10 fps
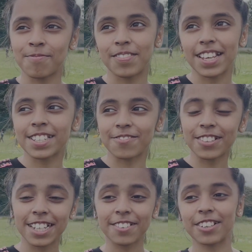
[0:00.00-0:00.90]
It's
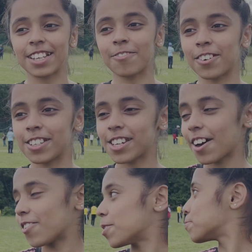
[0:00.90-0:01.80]
really, really fun to have
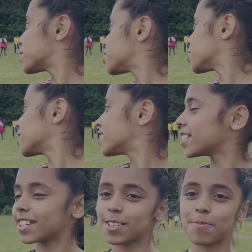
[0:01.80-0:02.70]
an
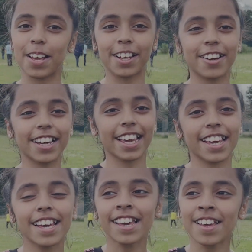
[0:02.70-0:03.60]
opportunity to play cricket.